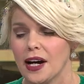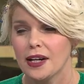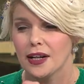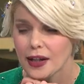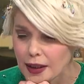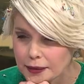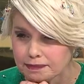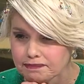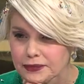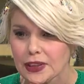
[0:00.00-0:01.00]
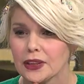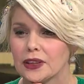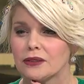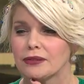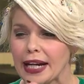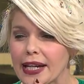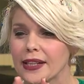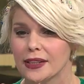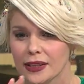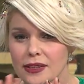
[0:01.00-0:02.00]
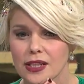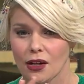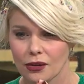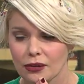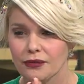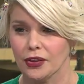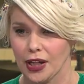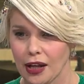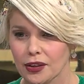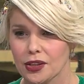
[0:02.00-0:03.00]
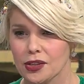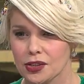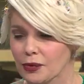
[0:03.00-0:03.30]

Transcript: Um, red tone for colors,